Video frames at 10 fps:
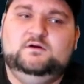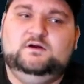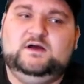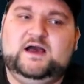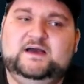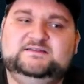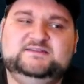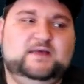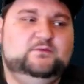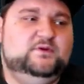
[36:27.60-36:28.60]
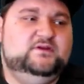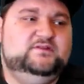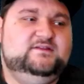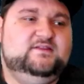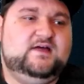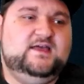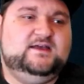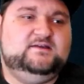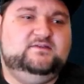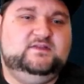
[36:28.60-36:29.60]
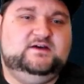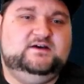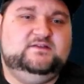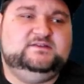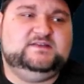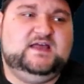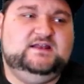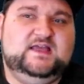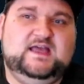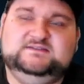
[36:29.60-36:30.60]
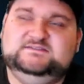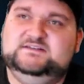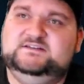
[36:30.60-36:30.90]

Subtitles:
because I really like the Tidecaster.